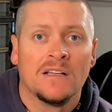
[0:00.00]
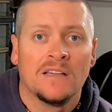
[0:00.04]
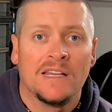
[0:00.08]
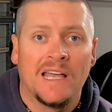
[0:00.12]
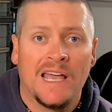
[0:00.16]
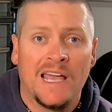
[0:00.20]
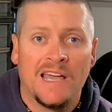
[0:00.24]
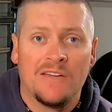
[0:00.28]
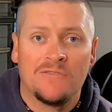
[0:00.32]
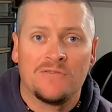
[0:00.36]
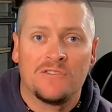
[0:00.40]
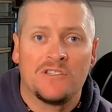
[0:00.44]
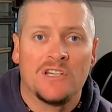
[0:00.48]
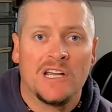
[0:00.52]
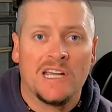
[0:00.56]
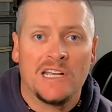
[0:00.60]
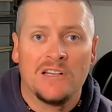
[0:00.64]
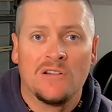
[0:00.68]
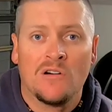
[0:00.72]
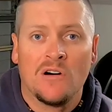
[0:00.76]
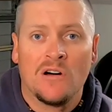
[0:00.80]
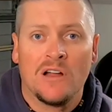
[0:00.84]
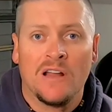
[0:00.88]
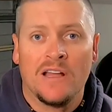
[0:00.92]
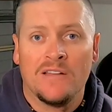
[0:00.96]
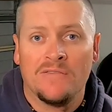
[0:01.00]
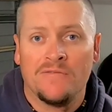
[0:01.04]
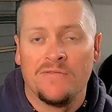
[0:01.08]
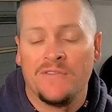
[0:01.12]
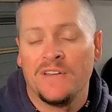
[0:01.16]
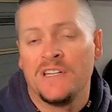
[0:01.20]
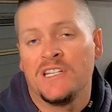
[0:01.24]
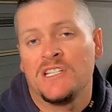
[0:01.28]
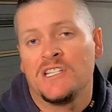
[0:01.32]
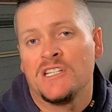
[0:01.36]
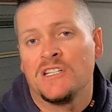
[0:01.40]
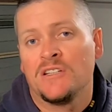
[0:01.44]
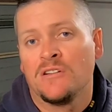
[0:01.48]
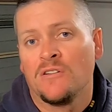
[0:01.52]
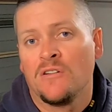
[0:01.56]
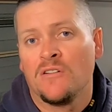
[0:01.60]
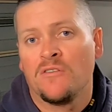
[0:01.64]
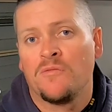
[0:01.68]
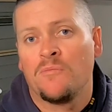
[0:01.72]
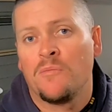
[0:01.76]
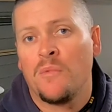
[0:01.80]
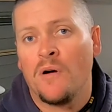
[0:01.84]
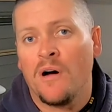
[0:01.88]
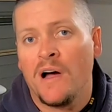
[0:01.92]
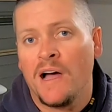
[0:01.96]
the FG knot and finishing it
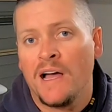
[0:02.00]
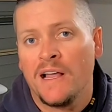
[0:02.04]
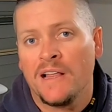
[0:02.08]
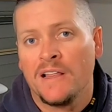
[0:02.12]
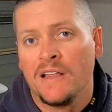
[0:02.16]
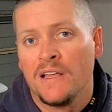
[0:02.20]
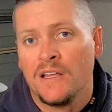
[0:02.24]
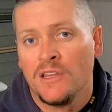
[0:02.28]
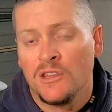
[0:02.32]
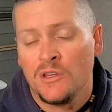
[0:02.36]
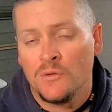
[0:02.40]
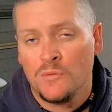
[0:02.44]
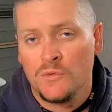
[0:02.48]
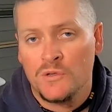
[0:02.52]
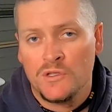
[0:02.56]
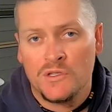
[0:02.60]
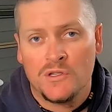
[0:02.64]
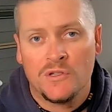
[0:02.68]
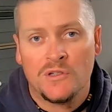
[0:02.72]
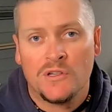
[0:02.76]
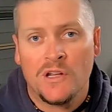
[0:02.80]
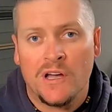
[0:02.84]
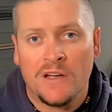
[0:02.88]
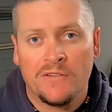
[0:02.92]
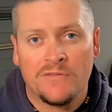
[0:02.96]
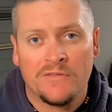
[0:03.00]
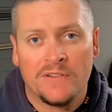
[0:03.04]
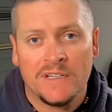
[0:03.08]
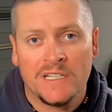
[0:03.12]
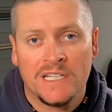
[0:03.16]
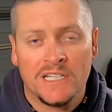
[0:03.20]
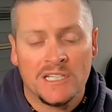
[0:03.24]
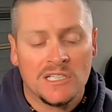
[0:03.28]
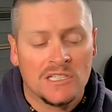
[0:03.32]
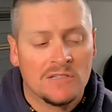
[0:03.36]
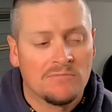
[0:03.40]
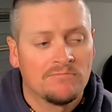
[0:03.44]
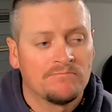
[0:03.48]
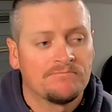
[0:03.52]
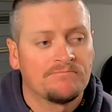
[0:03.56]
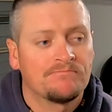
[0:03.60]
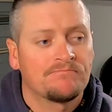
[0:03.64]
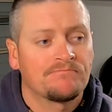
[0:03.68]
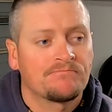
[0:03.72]
off by the Rizzuto finish.